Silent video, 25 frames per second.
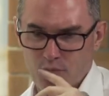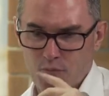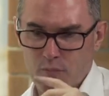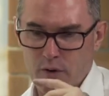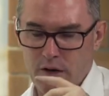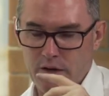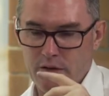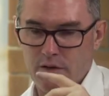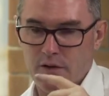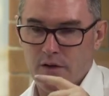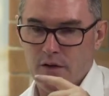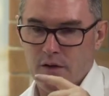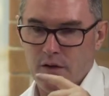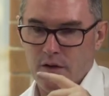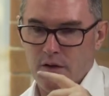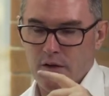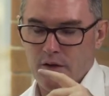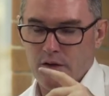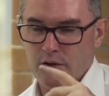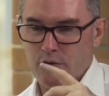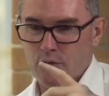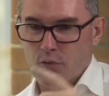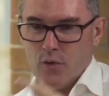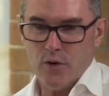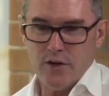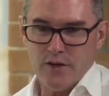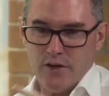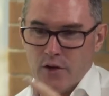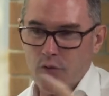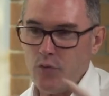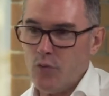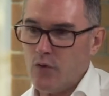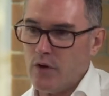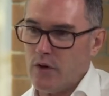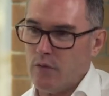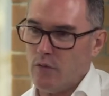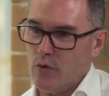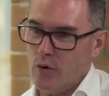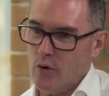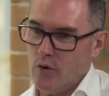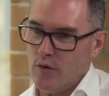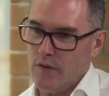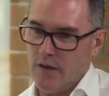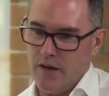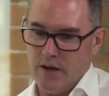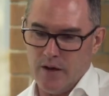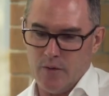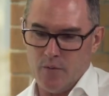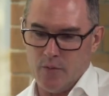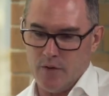But it's very different if you're
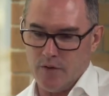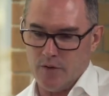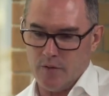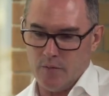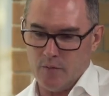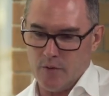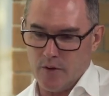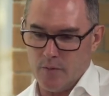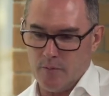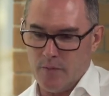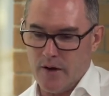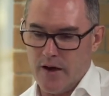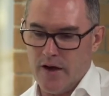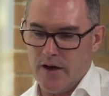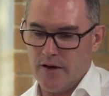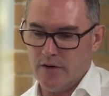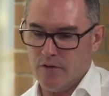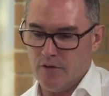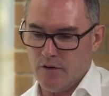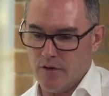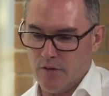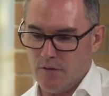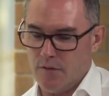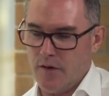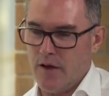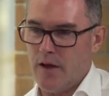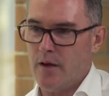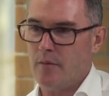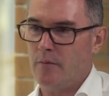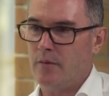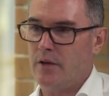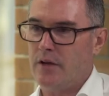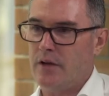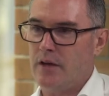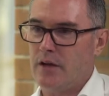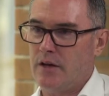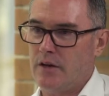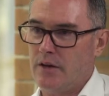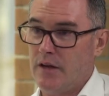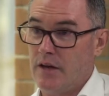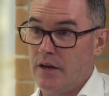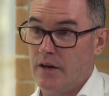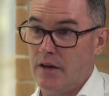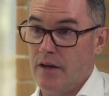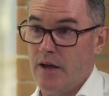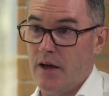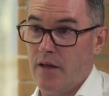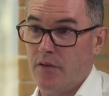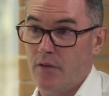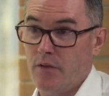there with a partner and a family
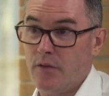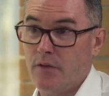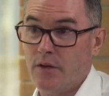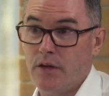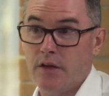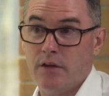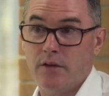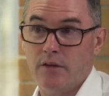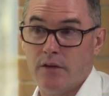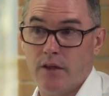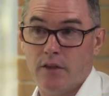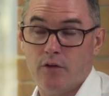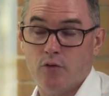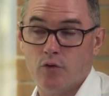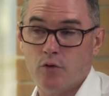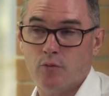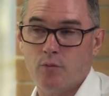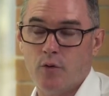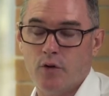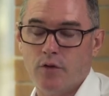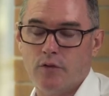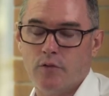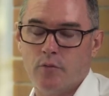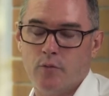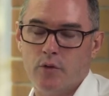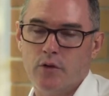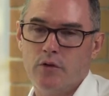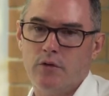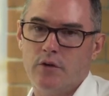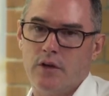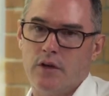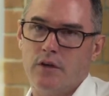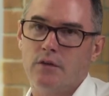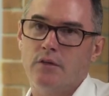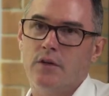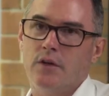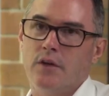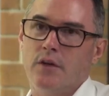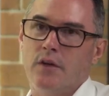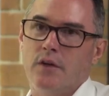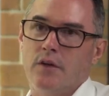and other things, other responsibilities.